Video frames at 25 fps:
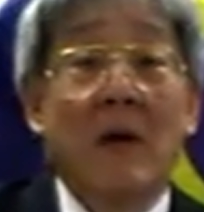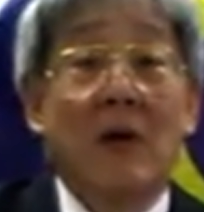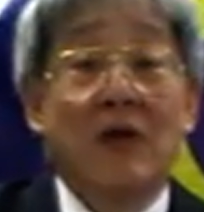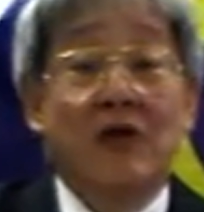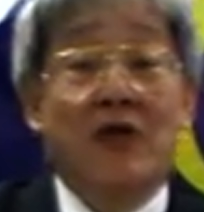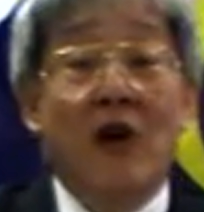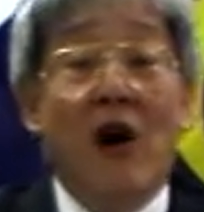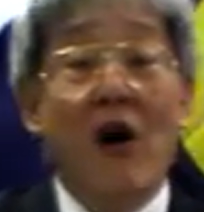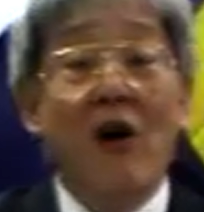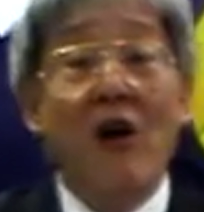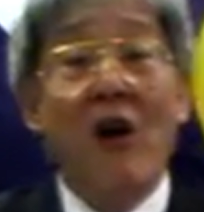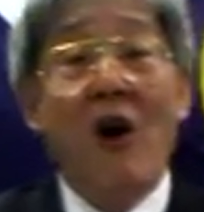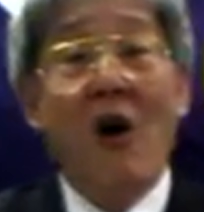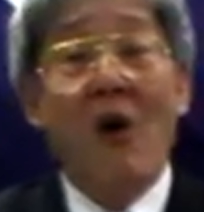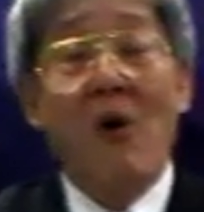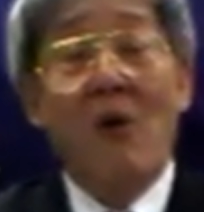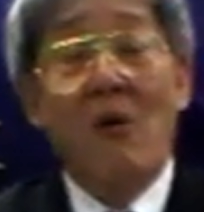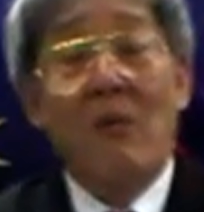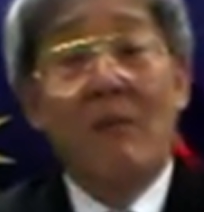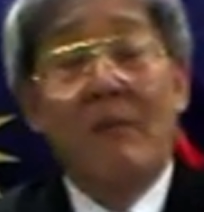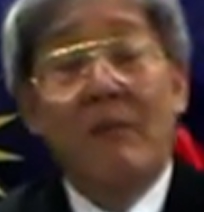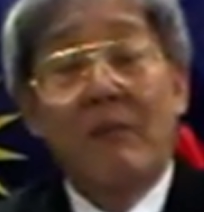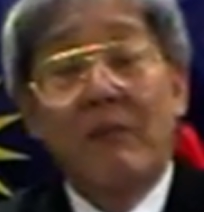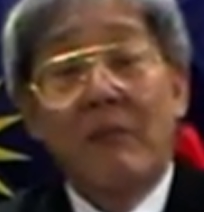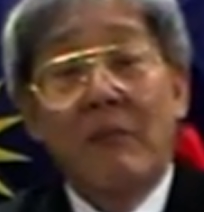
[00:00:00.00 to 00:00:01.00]

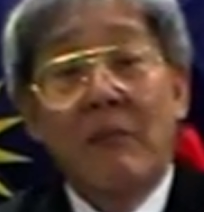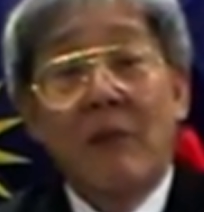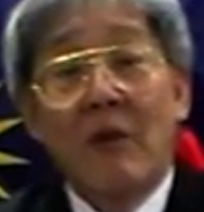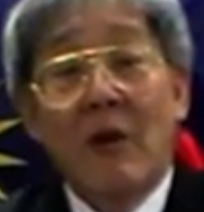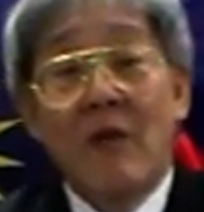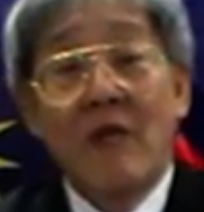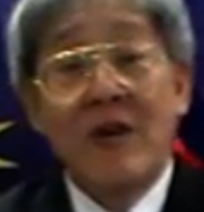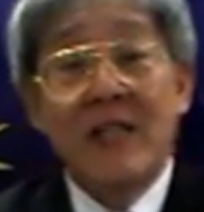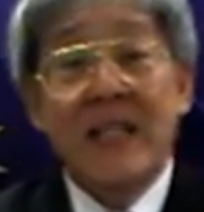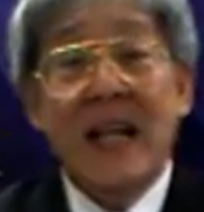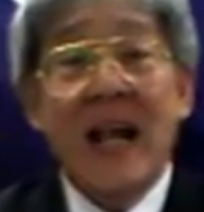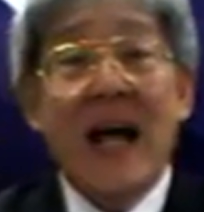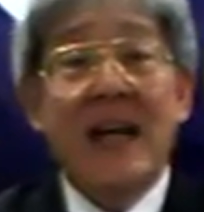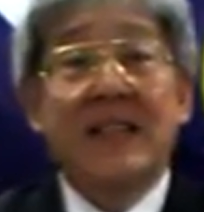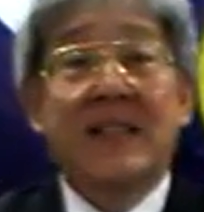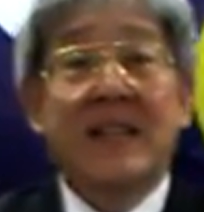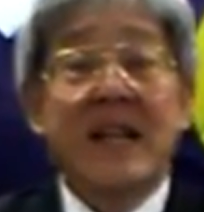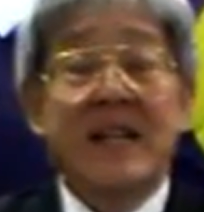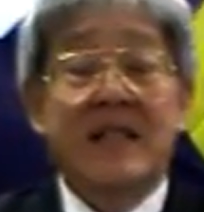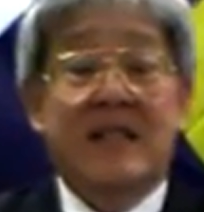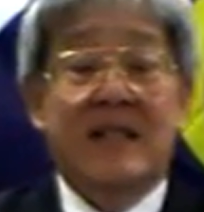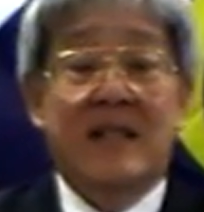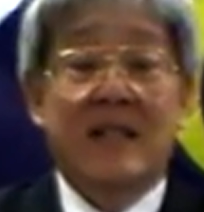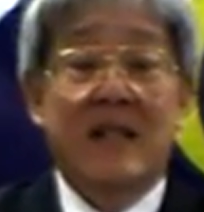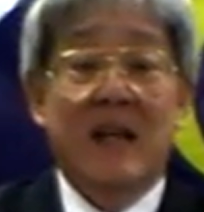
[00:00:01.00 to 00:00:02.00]
Jolo, result as
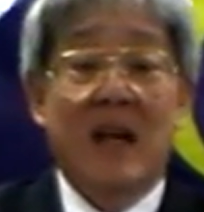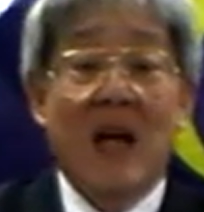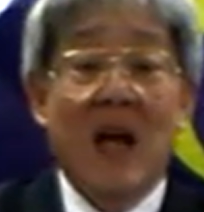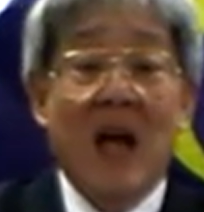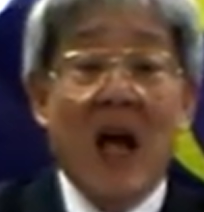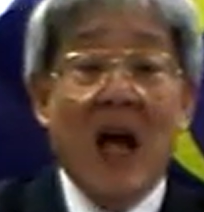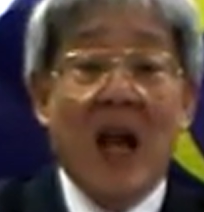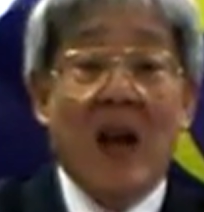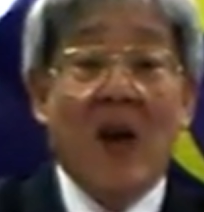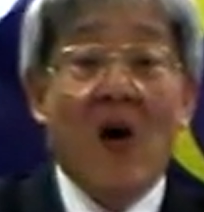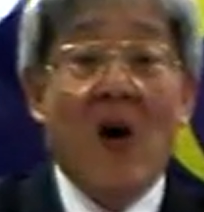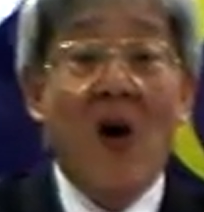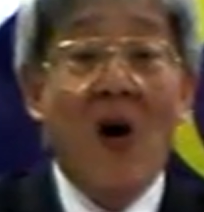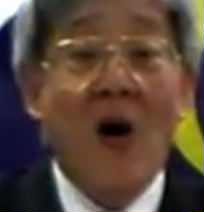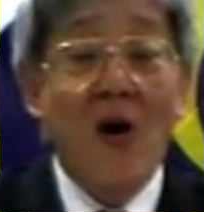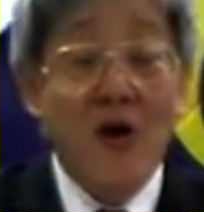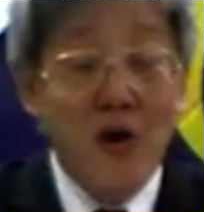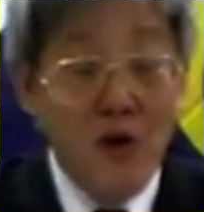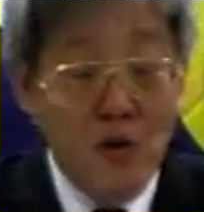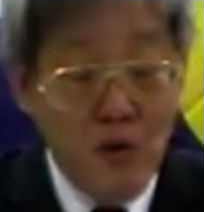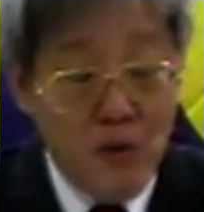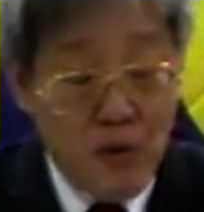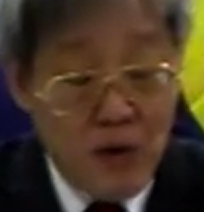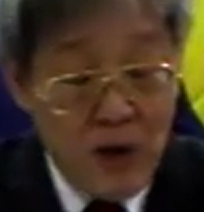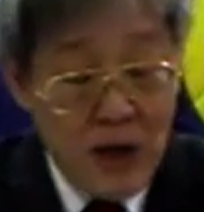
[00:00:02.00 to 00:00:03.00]
this, and all
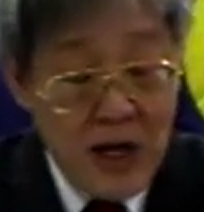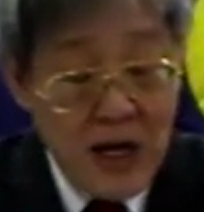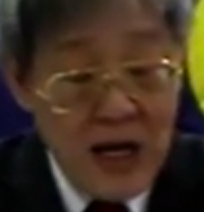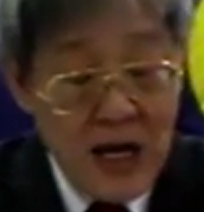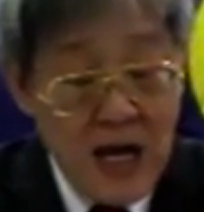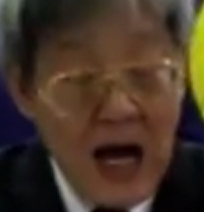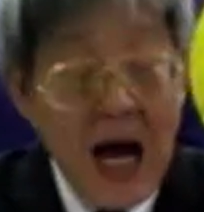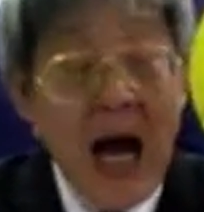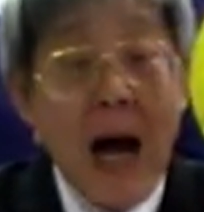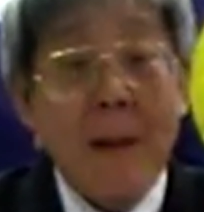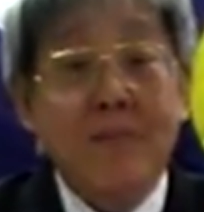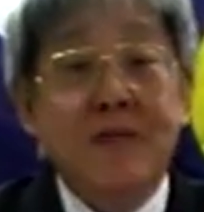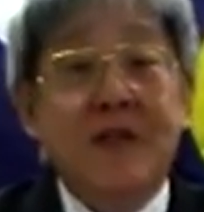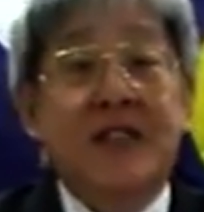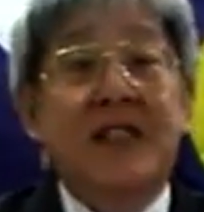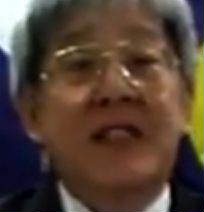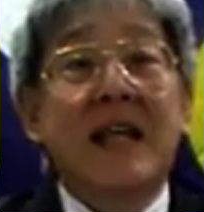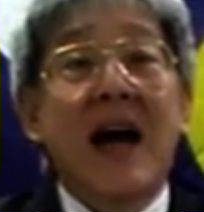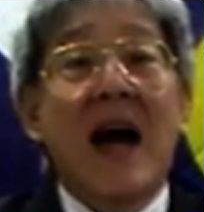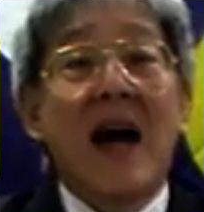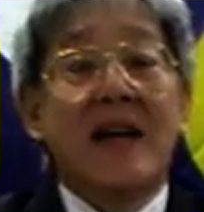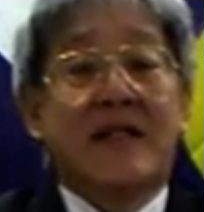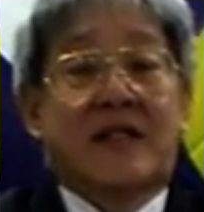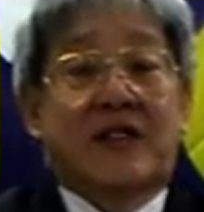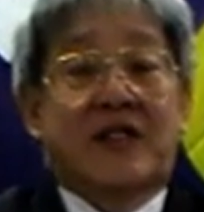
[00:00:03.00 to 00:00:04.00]
you
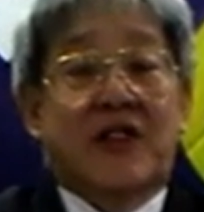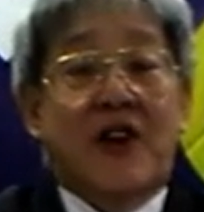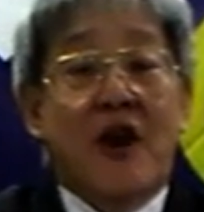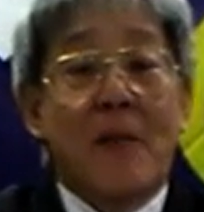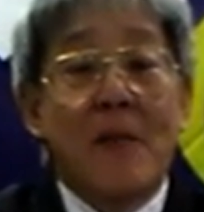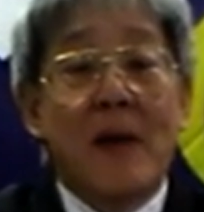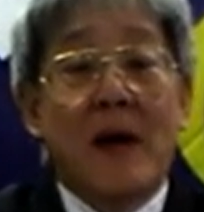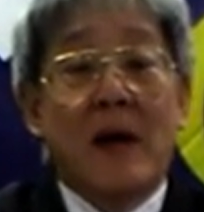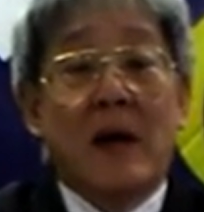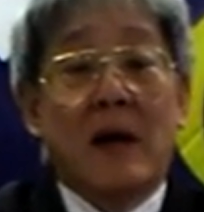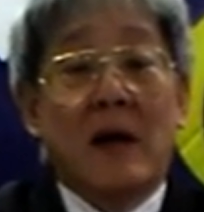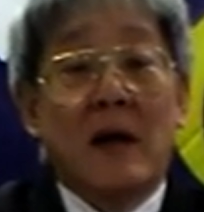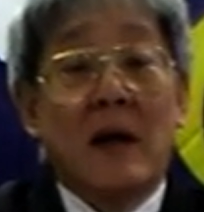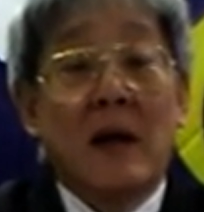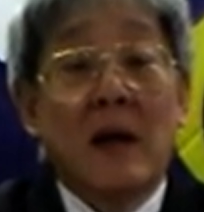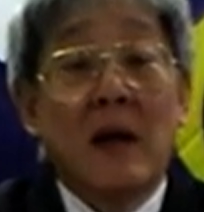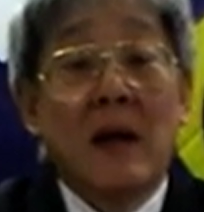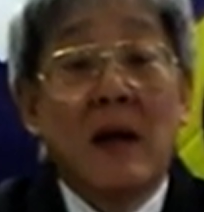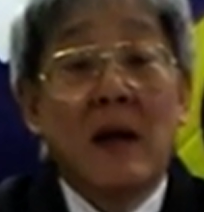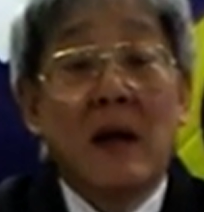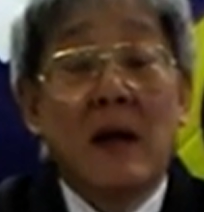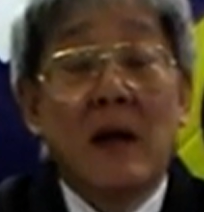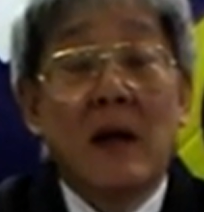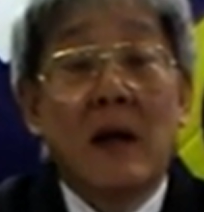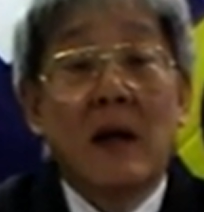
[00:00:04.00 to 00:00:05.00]
upstarts criminal,
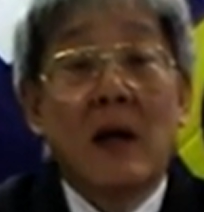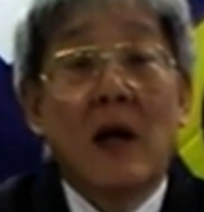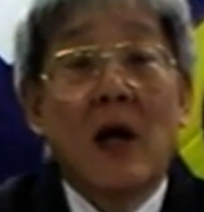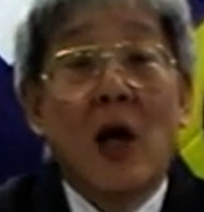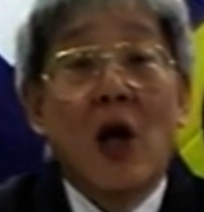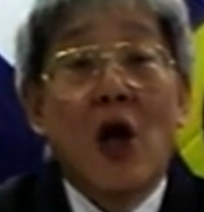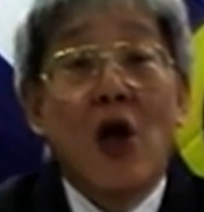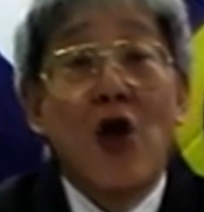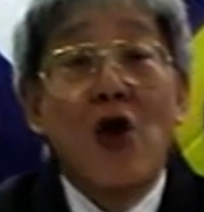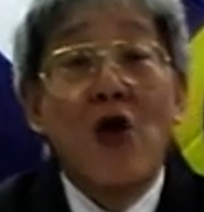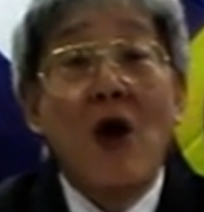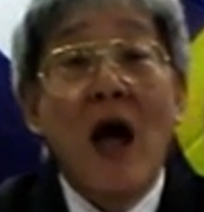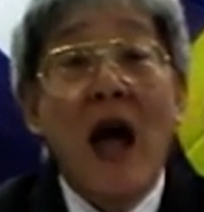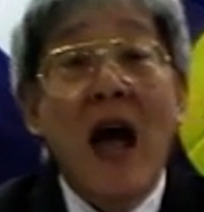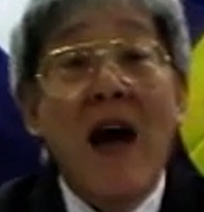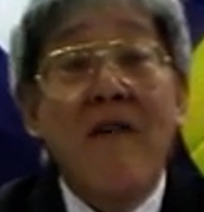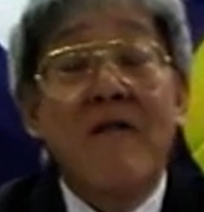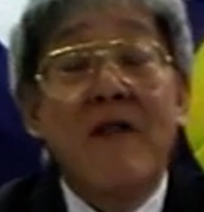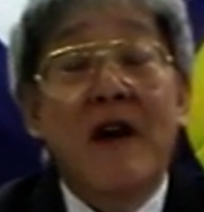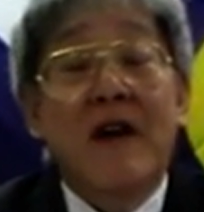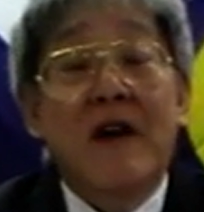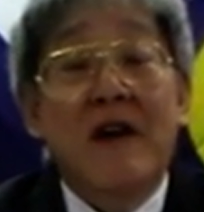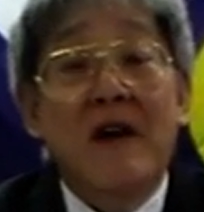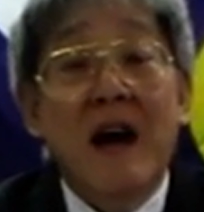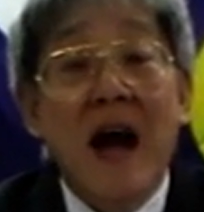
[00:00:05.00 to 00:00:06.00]
you have
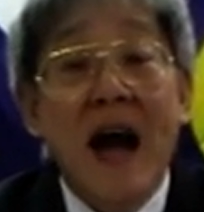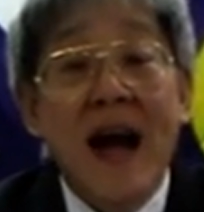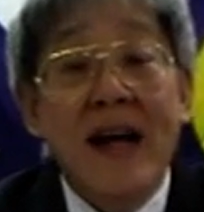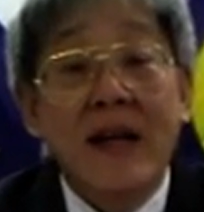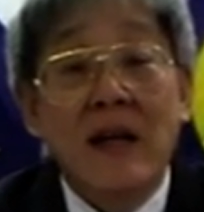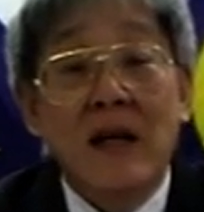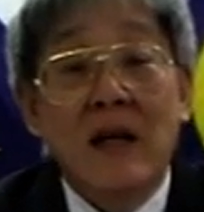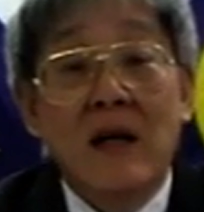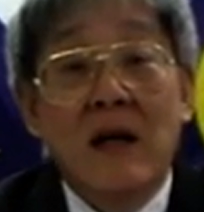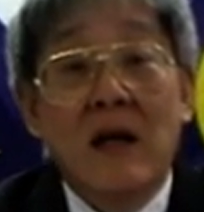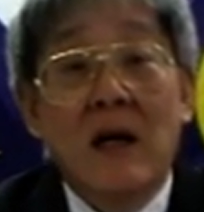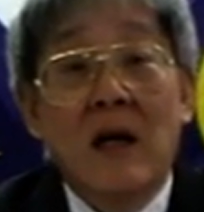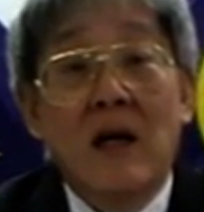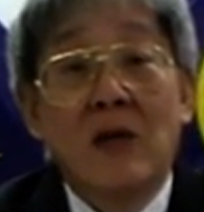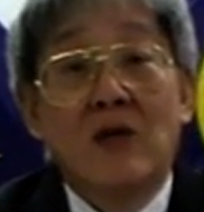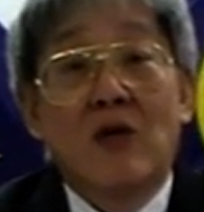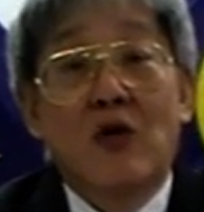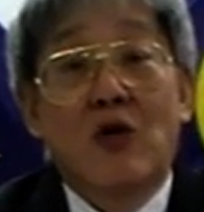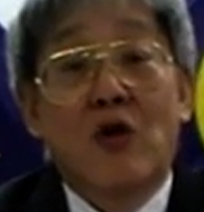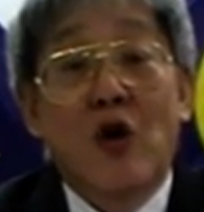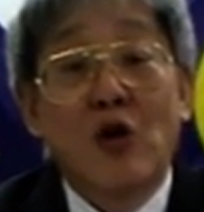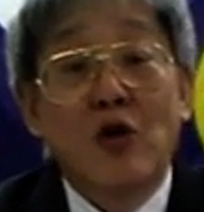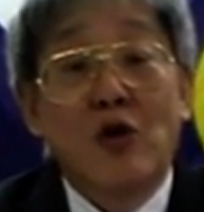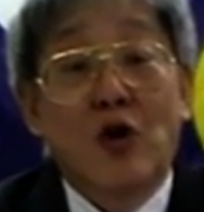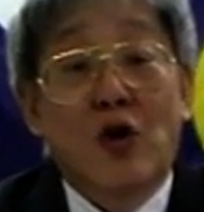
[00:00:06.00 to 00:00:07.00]
a right to
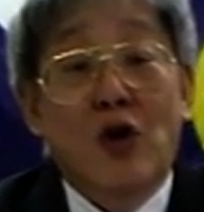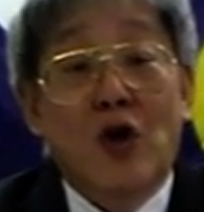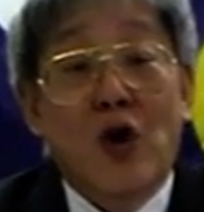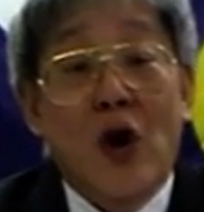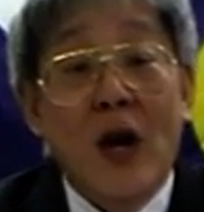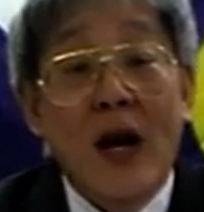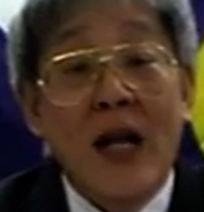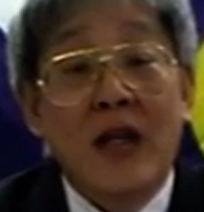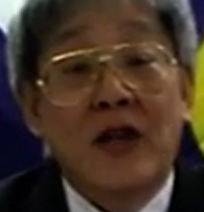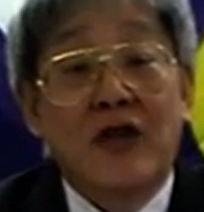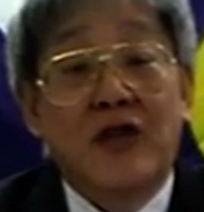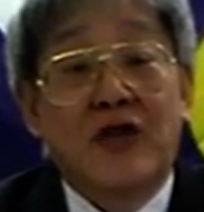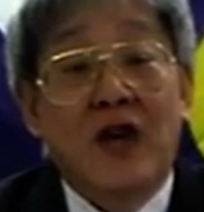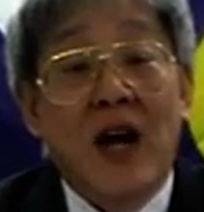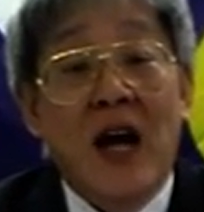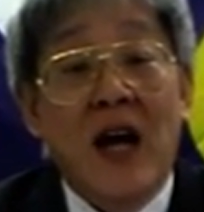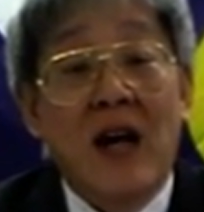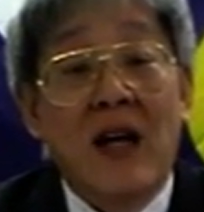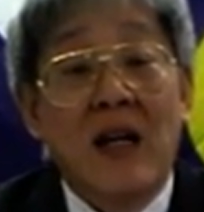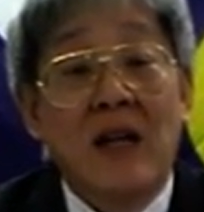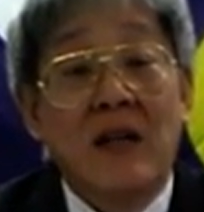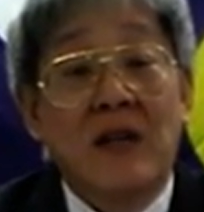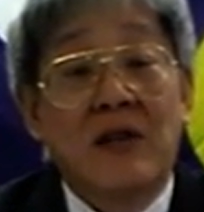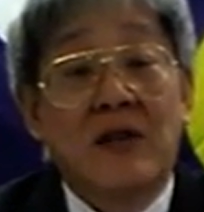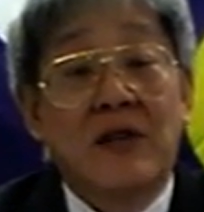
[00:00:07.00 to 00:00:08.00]
go to court and
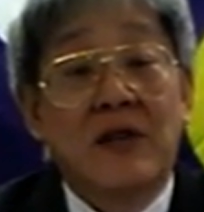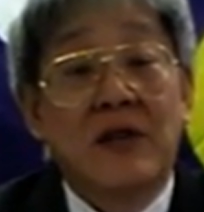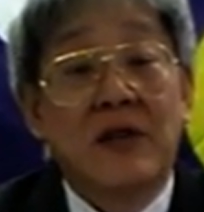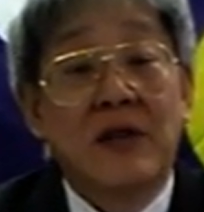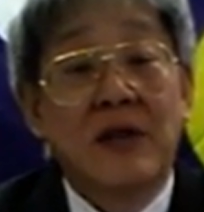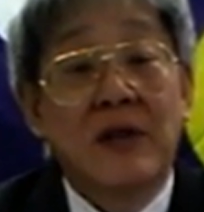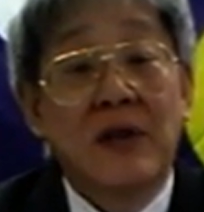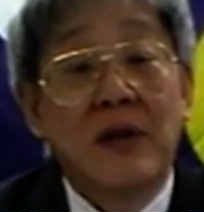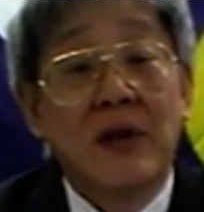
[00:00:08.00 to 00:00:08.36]
challenge.